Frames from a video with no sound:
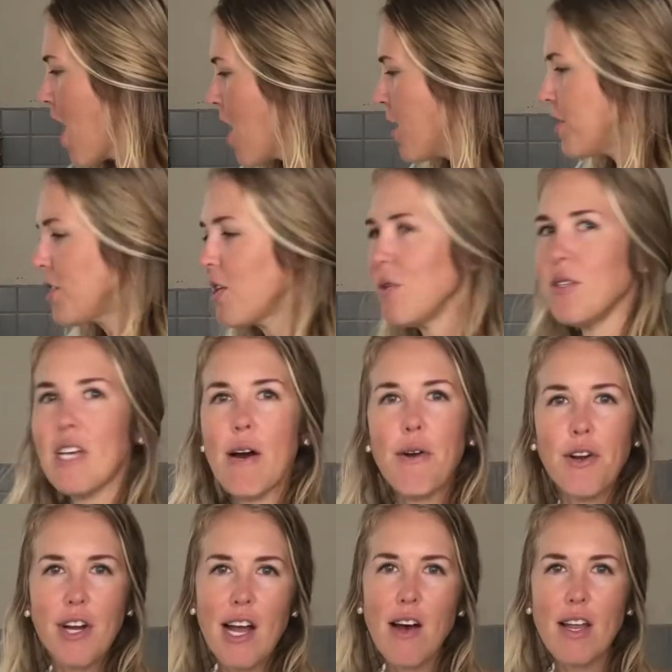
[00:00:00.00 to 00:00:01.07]
So
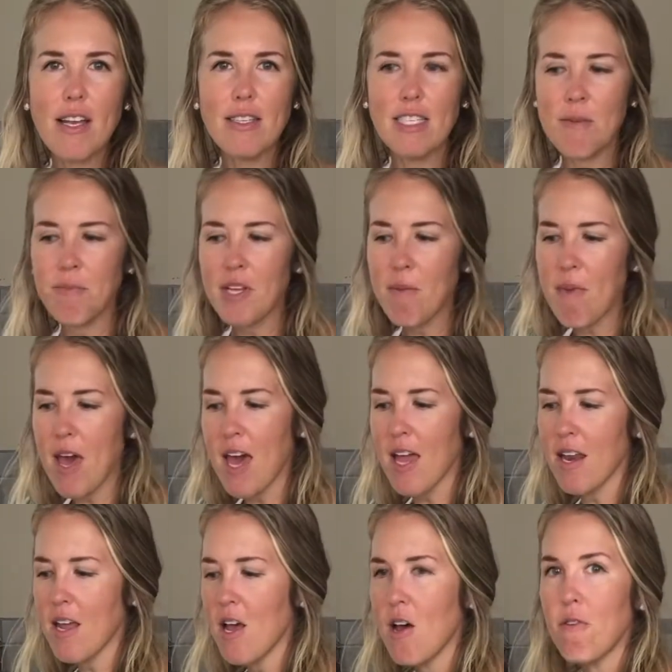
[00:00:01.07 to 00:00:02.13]
sauerkraut is simply made
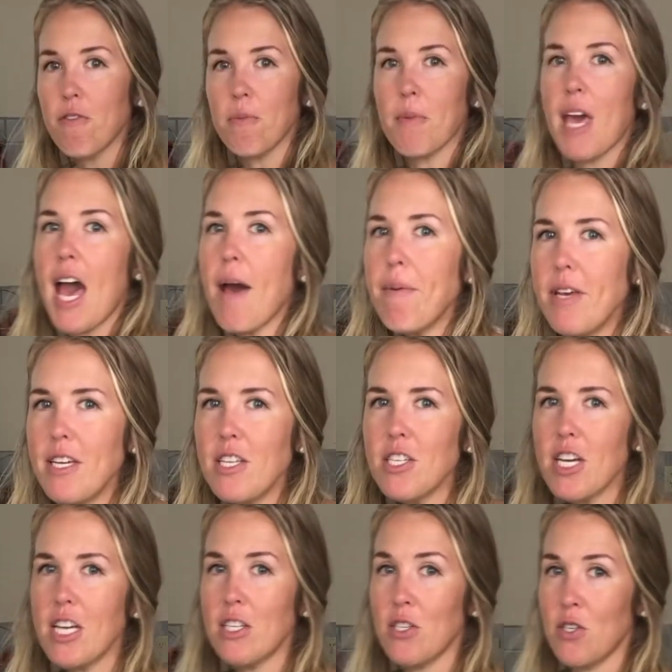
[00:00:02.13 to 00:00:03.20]
from cabbage
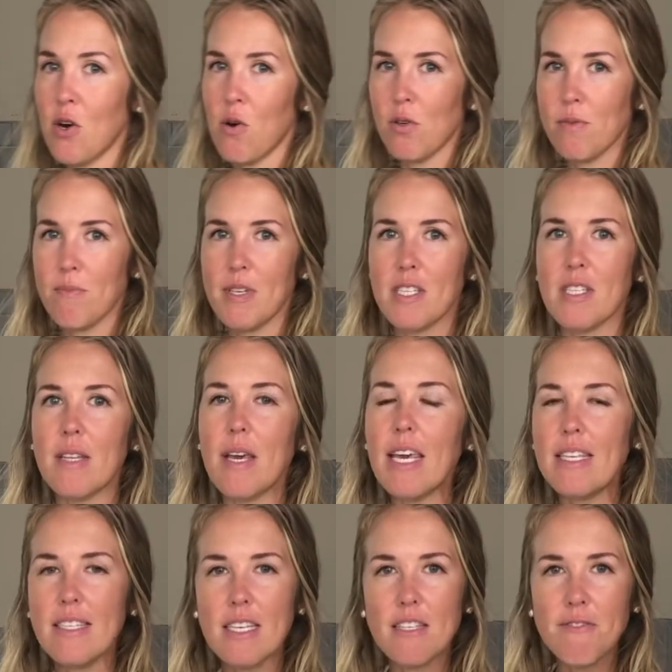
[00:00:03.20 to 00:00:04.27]
and salt. It's the
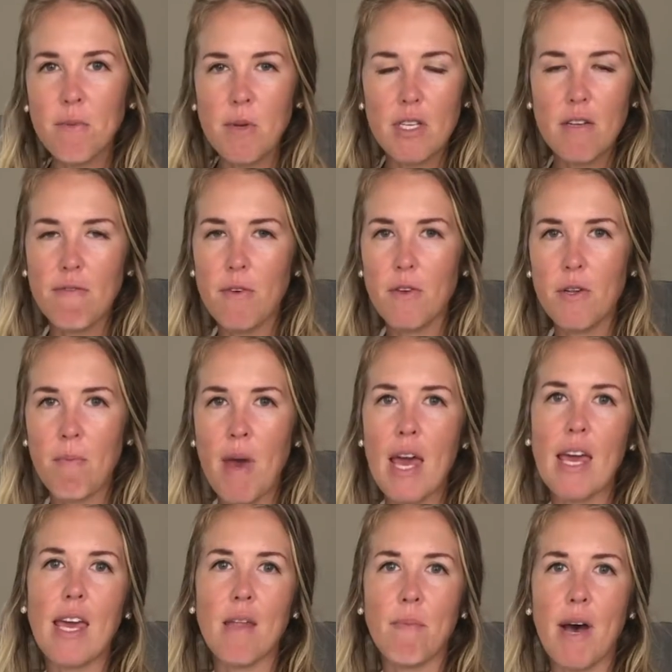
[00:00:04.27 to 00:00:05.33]
easiest fermented food to
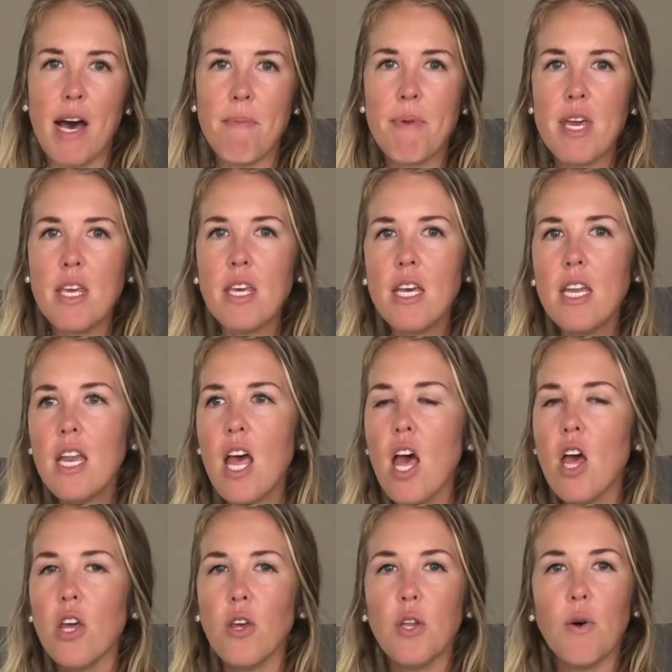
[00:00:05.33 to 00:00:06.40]
make in my opinion.
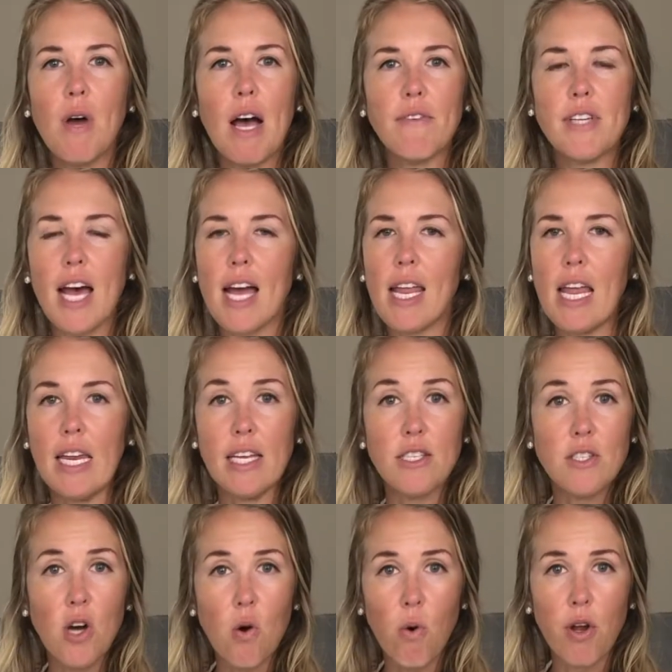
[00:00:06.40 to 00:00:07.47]
You don't have to add any
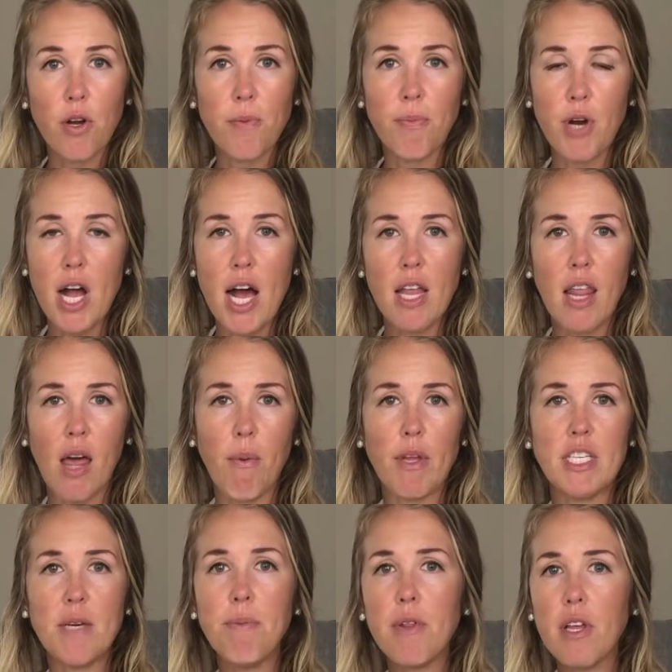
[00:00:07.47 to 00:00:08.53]
saltwater brine like we
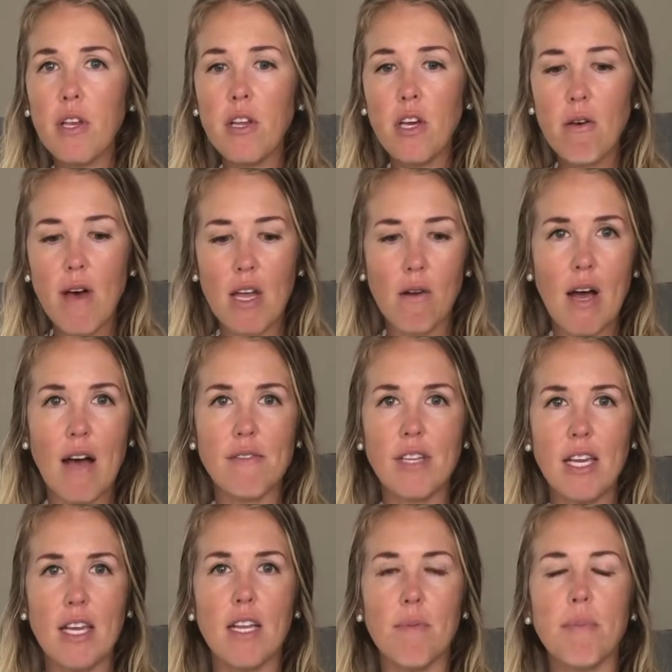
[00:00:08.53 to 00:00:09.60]
typically do. I don't have to
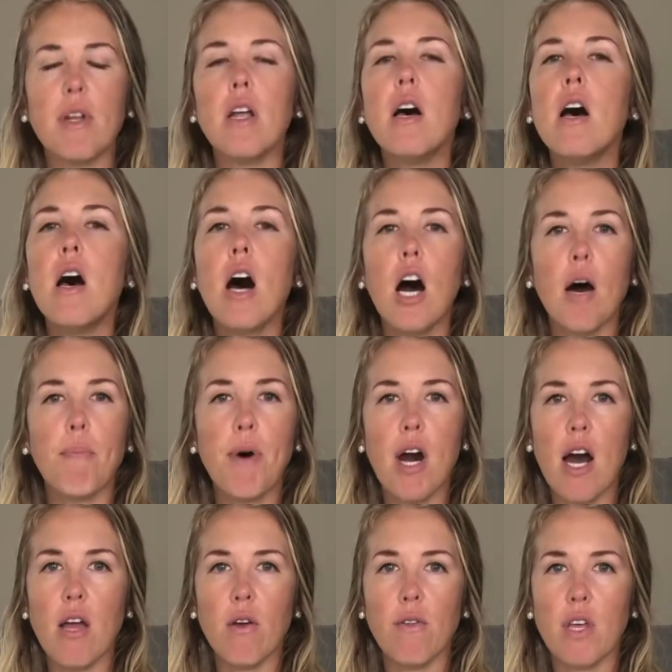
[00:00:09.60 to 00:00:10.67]
heat up an a
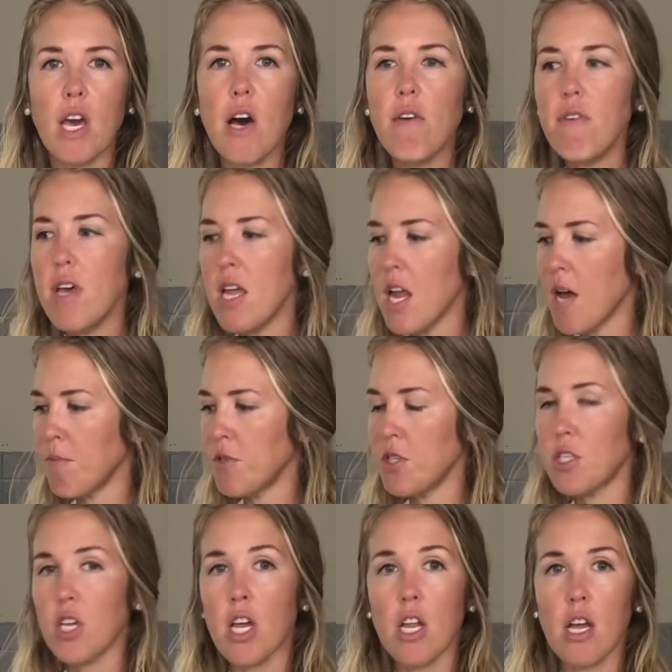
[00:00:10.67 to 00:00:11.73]
pot on the oven. I'm
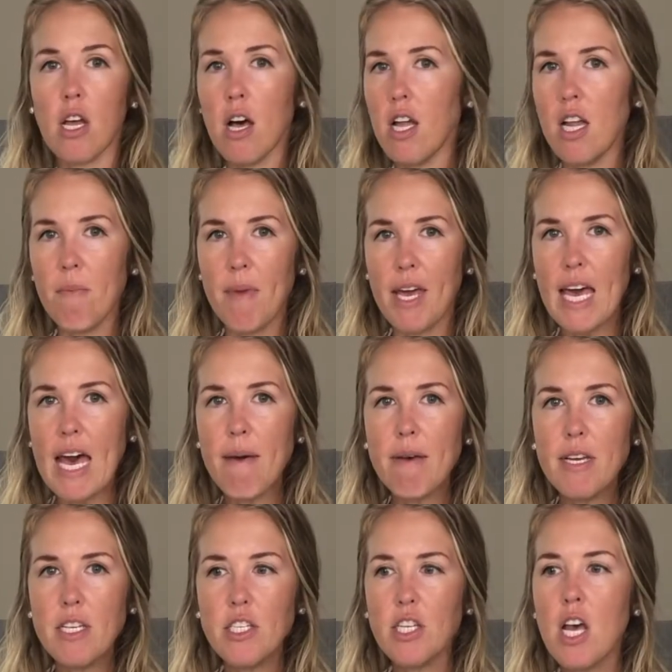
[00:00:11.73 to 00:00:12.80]
just gonna cut up my
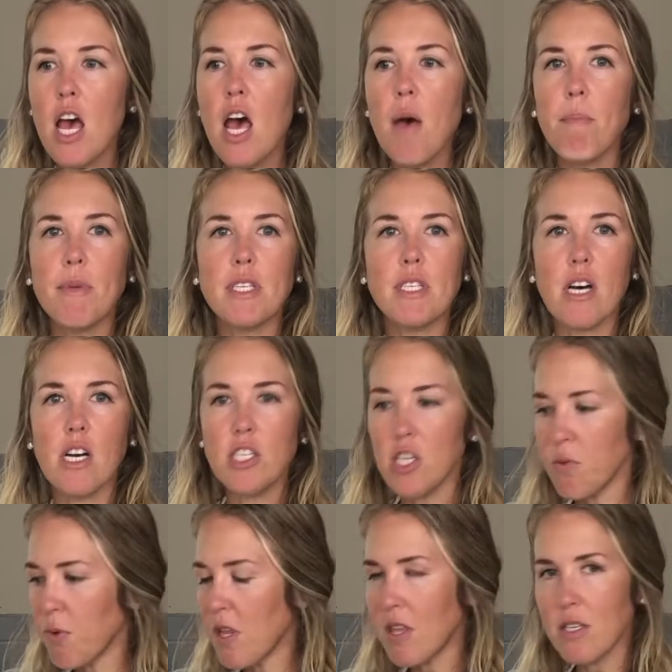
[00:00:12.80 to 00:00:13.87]
cabbage, massage it
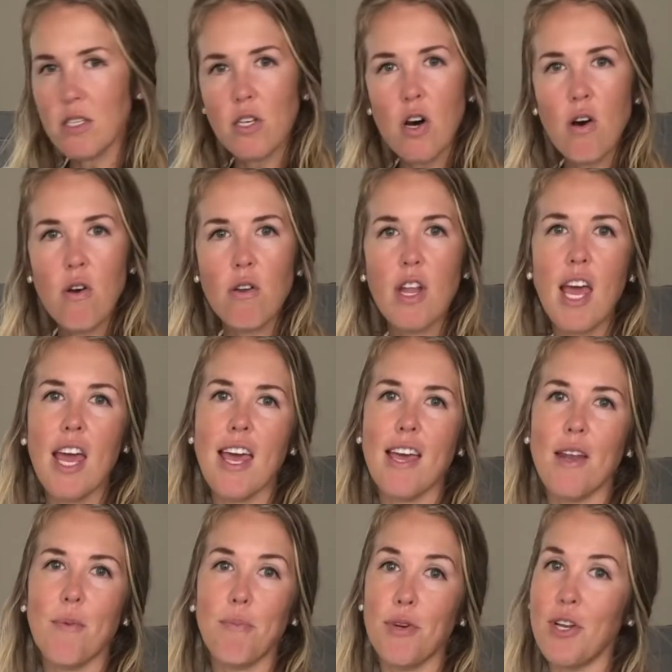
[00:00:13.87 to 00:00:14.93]
with the salt, and
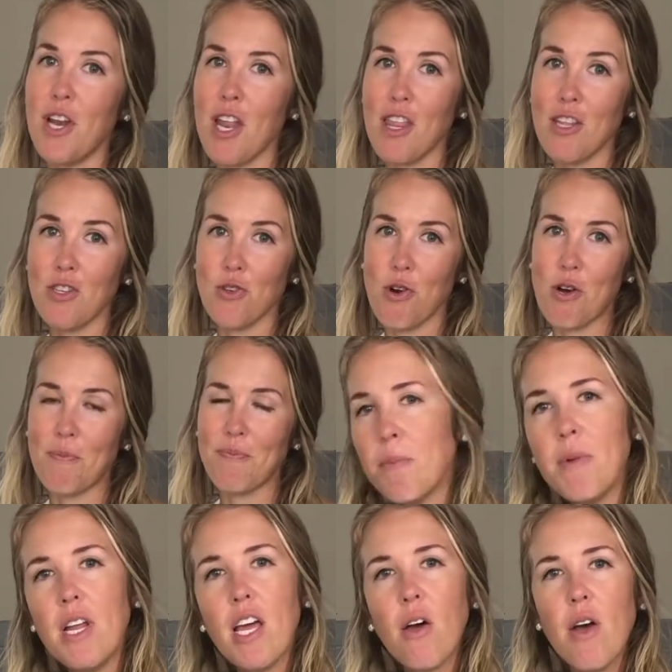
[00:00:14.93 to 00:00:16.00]
put it in the jar.
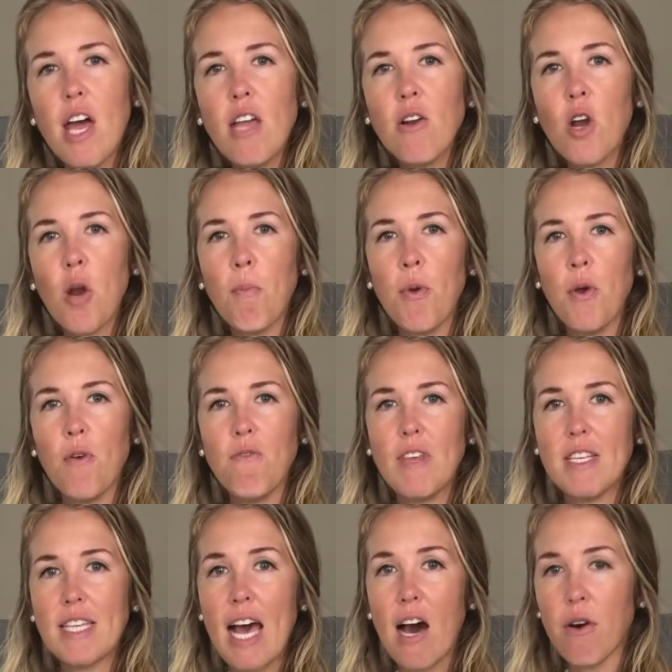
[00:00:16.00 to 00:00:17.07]
I'm gonna go ahead and remove
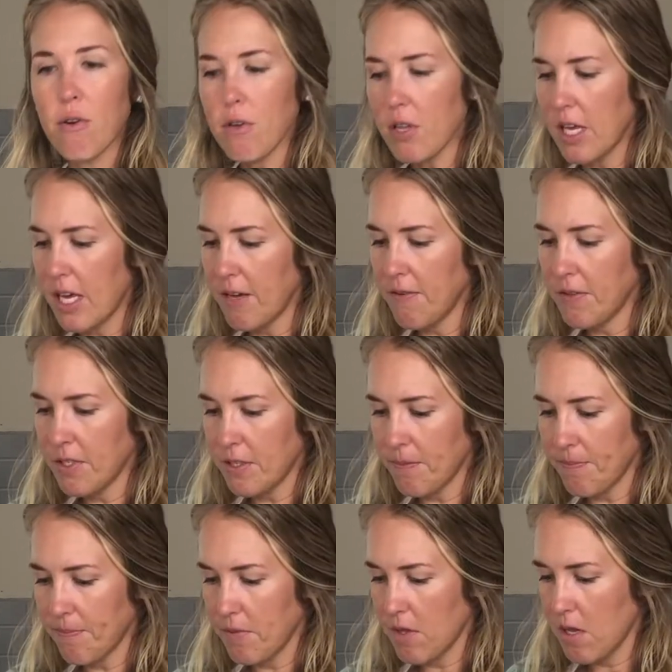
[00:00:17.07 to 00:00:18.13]
these outer leaves
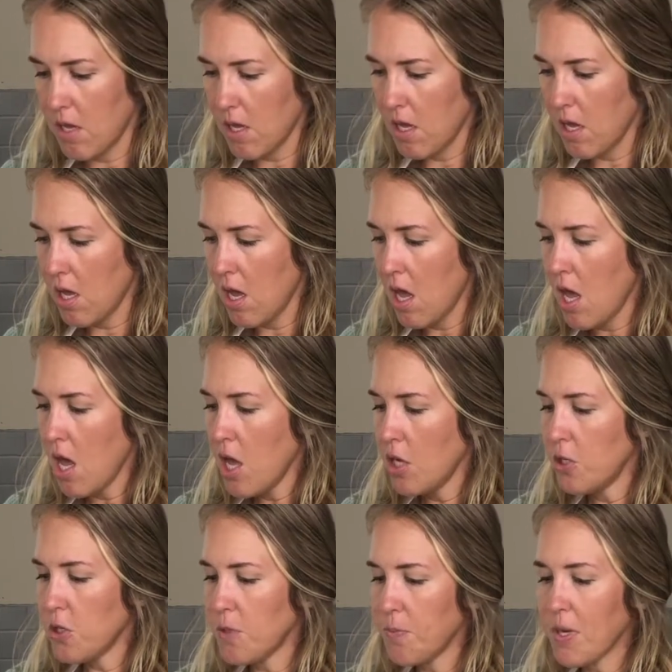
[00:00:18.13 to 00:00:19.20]

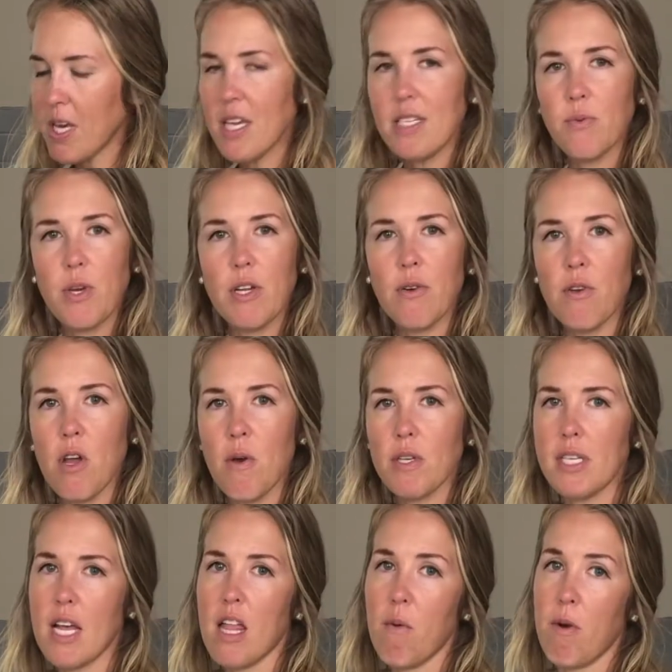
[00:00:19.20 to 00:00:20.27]
just because we don't know
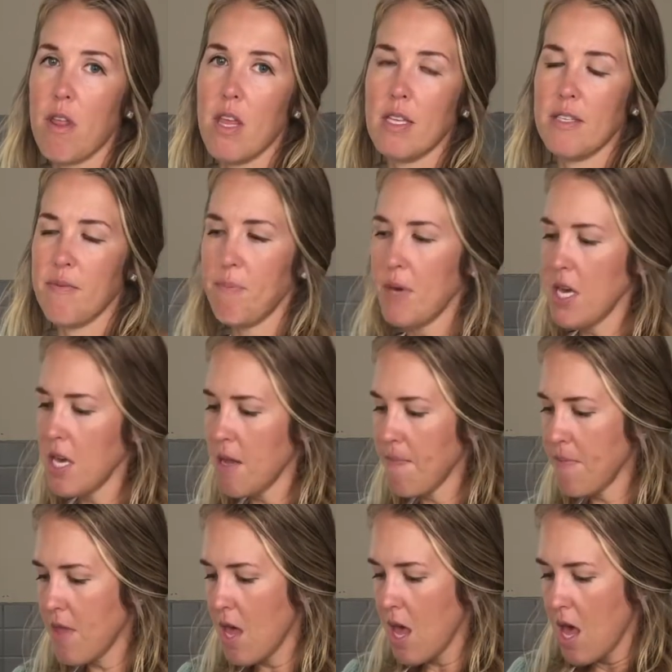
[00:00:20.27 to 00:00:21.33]
exactly where these have been.
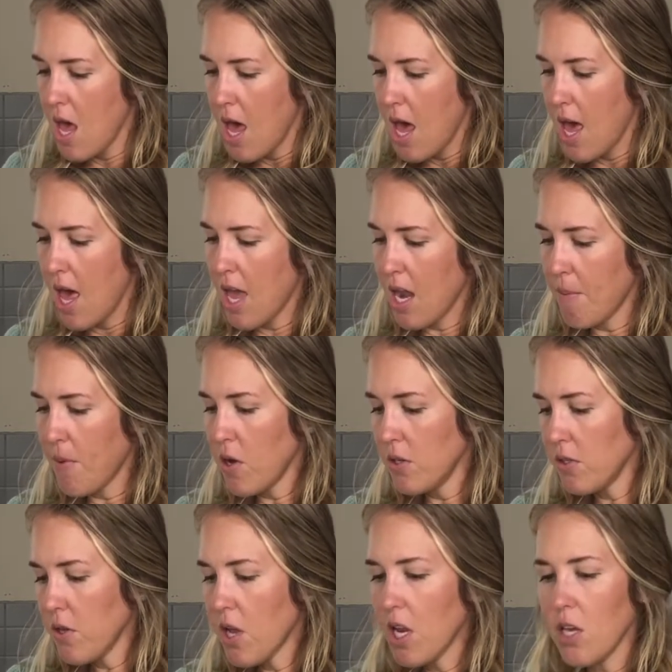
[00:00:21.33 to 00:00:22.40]
And I'm
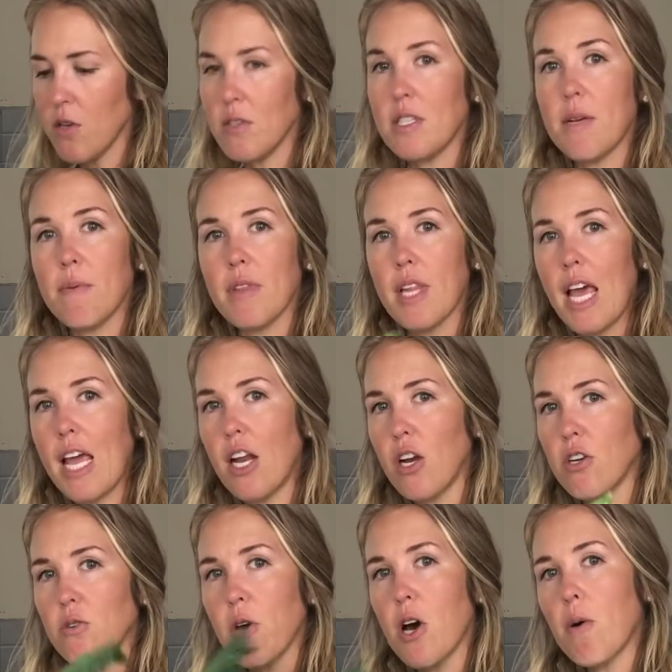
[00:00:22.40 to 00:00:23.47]
also gonna use them later
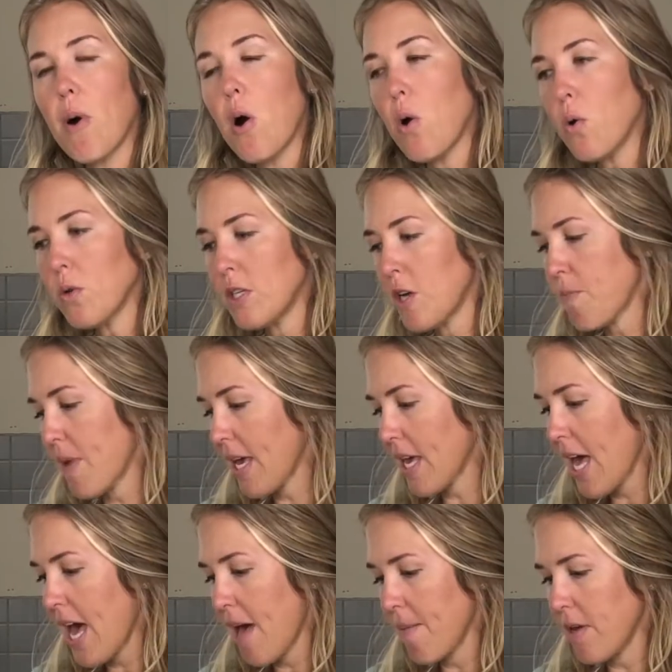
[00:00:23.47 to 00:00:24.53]
to help hold down my
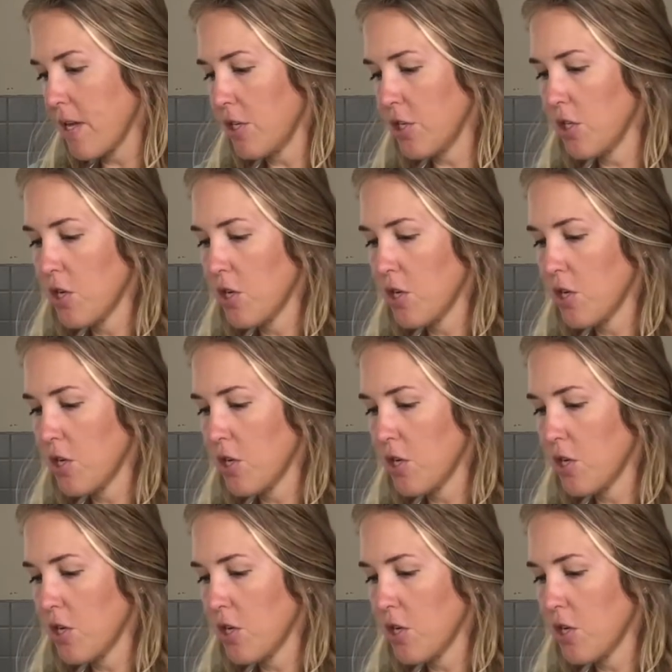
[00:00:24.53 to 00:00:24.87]
cabbage